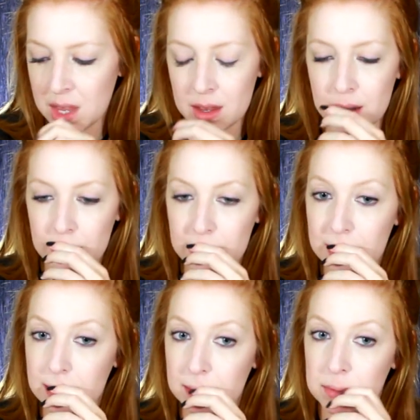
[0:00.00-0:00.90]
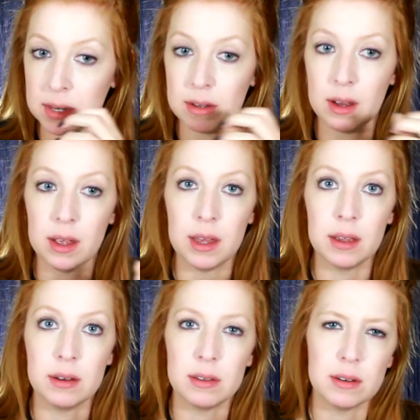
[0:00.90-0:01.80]
I like the lemon cayenne.
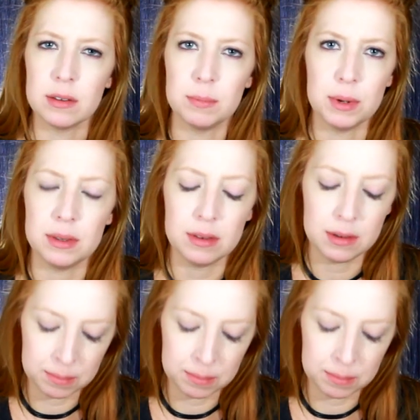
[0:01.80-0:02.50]
It's not spicy.